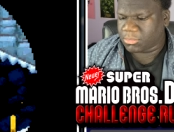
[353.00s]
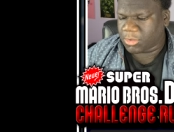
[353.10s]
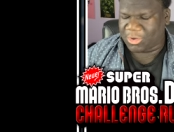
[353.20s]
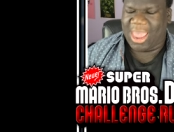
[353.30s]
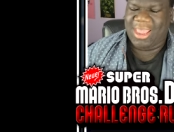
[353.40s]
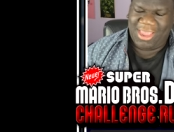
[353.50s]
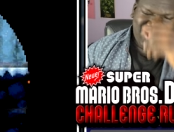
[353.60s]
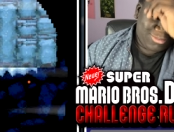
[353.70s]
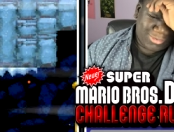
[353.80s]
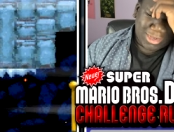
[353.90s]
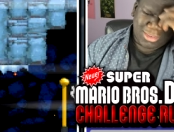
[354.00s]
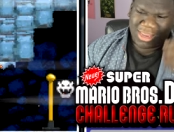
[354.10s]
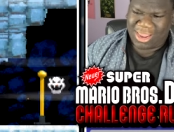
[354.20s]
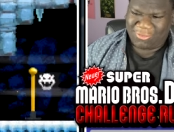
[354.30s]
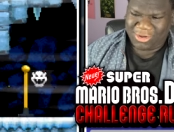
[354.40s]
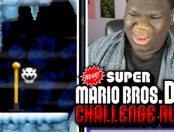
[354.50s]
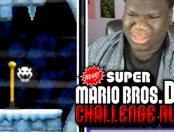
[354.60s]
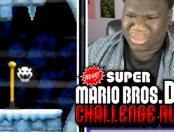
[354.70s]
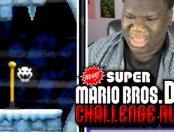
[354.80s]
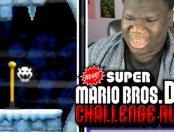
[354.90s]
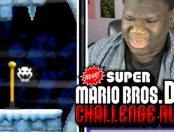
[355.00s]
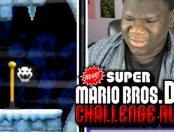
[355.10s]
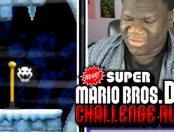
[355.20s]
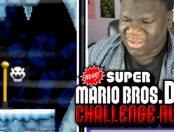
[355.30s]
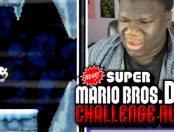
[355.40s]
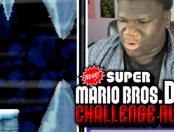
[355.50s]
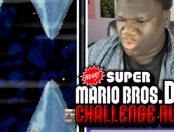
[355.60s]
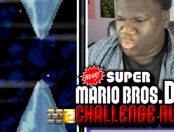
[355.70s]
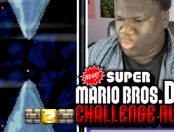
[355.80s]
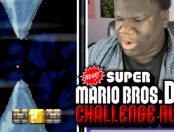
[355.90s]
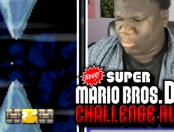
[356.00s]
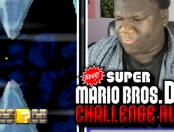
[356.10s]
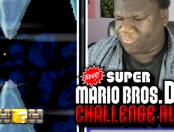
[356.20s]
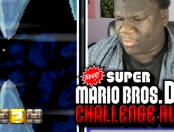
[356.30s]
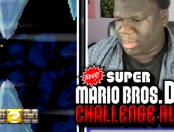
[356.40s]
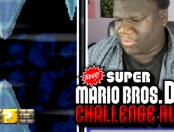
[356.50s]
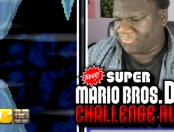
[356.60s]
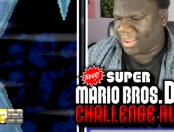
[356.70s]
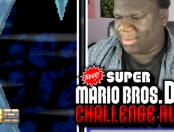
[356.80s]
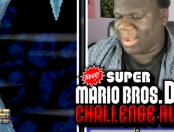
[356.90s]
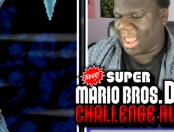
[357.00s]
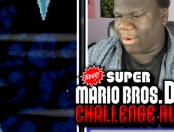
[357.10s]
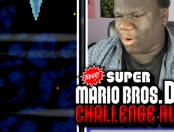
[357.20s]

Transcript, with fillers: Okay, they'll just say, hold on a second. Ooh, and we're freeze flame now.